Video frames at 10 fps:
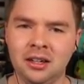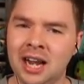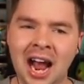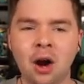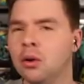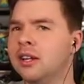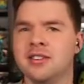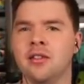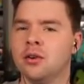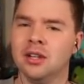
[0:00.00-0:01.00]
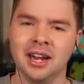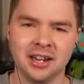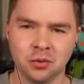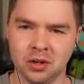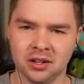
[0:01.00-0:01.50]
countless other
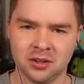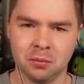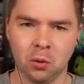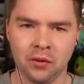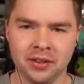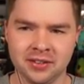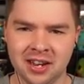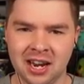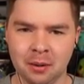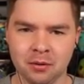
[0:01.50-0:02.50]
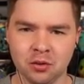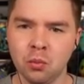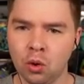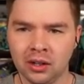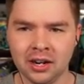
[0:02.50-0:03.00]
lands we could explore in this game. There's
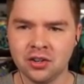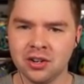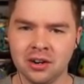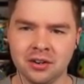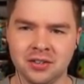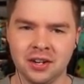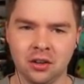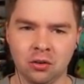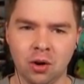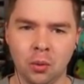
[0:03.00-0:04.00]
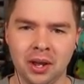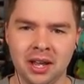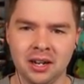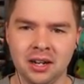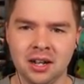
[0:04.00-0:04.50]
more legendaries they could throw
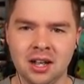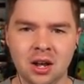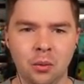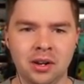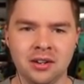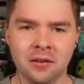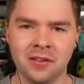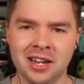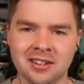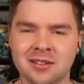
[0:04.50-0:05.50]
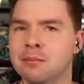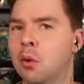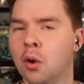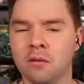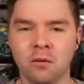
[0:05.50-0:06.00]
in. We could definitely get some
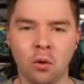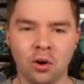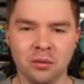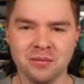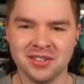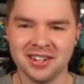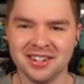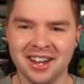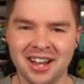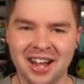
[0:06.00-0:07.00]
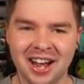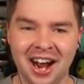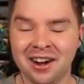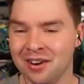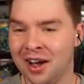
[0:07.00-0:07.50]
more forms and
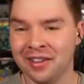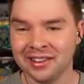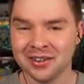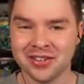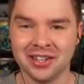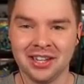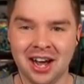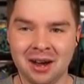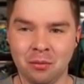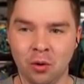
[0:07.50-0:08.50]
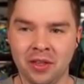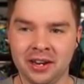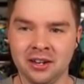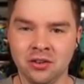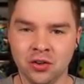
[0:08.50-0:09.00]
I don't know. I think there's a lot more
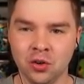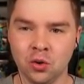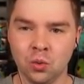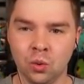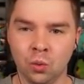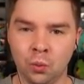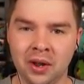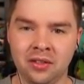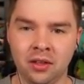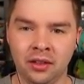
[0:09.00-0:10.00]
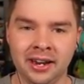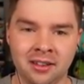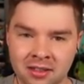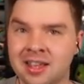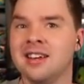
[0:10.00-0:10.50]
they can do with like
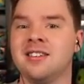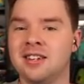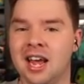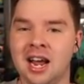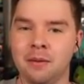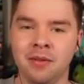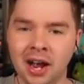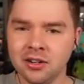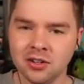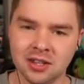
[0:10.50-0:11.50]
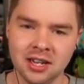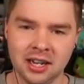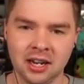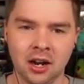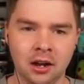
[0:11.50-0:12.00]
this game. Not just
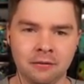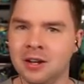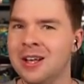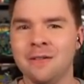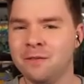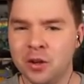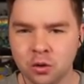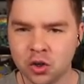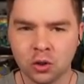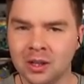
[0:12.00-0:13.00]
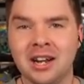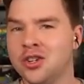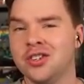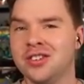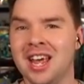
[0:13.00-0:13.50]
thinking of future
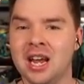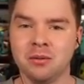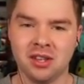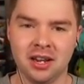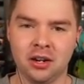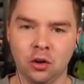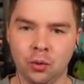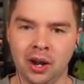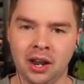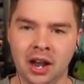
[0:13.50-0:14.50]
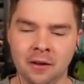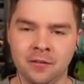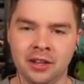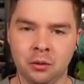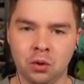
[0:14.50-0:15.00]
Legends games they can create. I
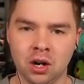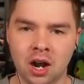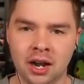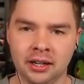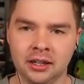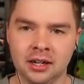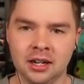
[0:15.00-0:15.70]
feel like we're not